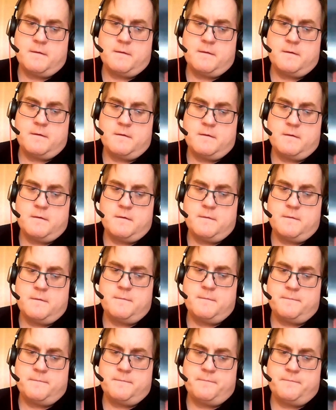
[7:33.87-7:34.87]

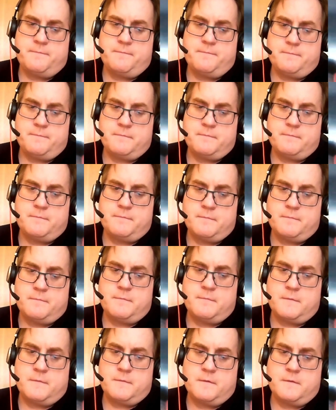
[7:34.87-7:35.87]

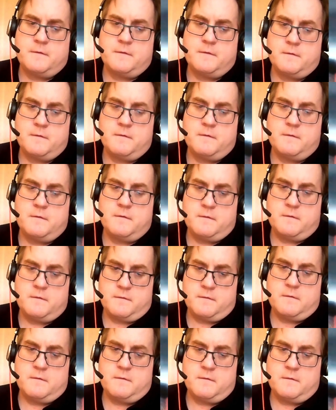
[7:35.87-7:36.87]

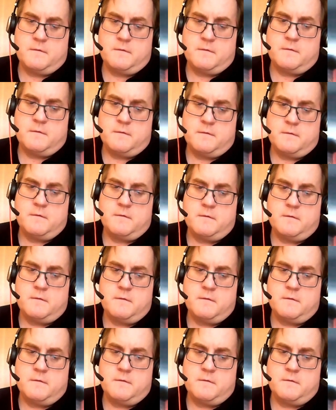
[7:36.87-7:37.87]

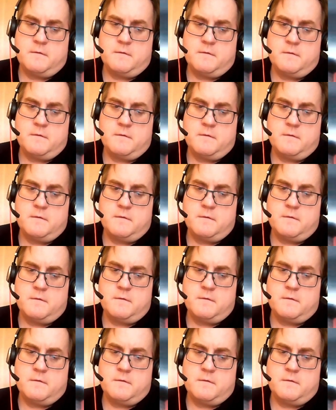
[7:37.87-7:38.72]
(not speaking)